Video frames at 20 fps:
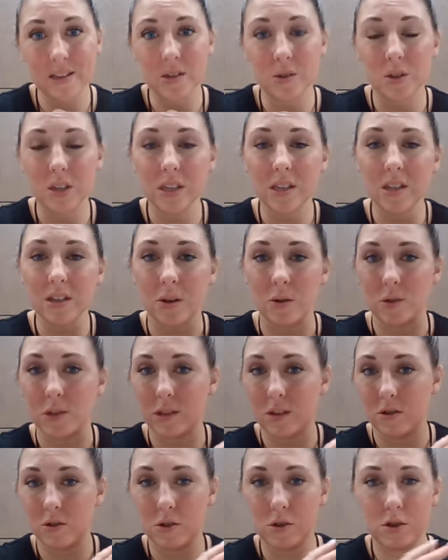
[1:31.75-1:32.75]
So this
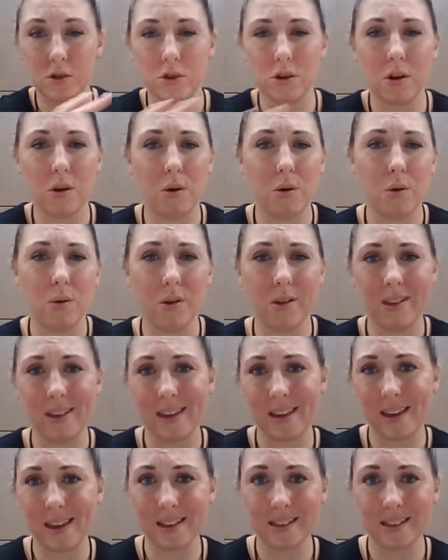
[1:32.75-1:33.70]
goes totally